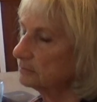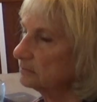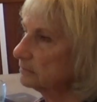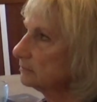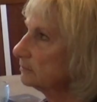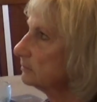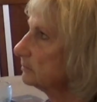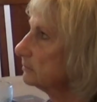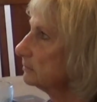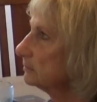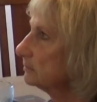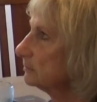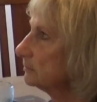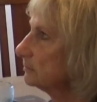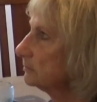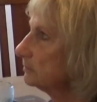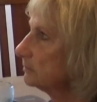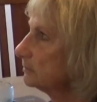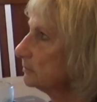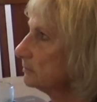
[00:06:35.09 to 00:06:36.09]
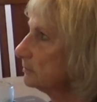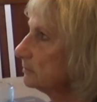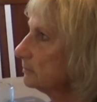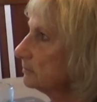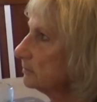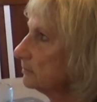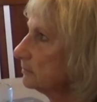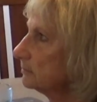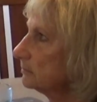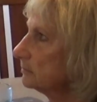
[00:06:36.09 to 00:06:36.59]

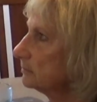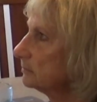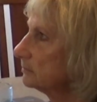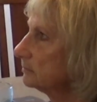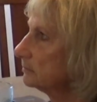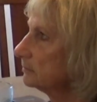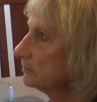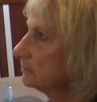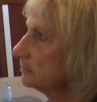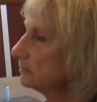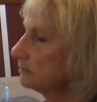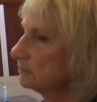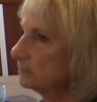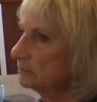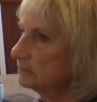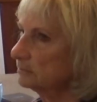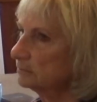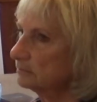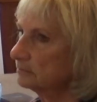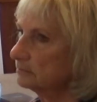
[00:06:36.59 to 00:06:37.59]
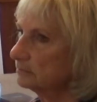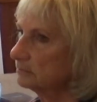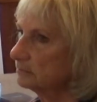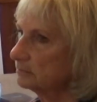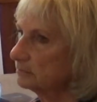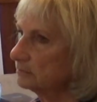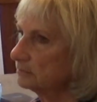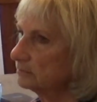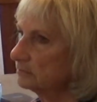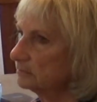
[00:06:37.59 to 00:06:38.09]

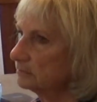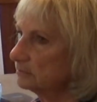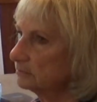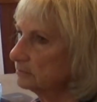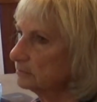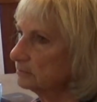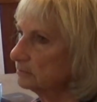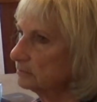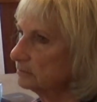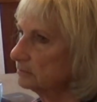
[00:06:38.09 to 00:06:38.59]
[no speech]